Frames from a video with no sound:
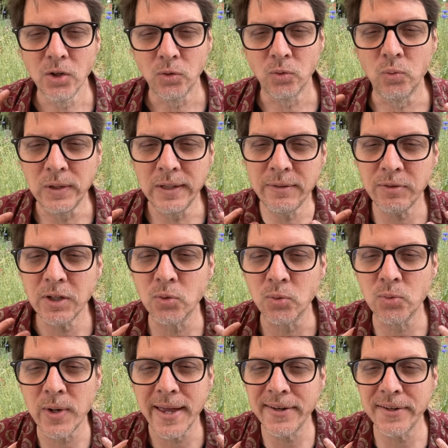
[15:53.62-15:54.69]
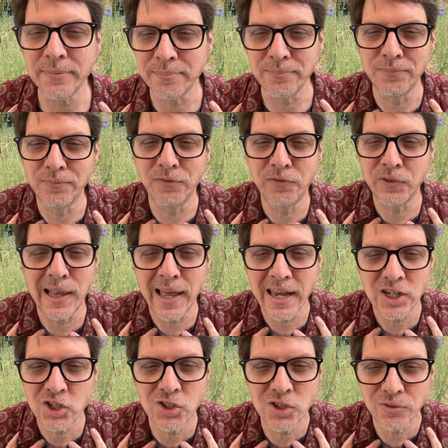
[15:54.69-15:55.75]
living red flesh,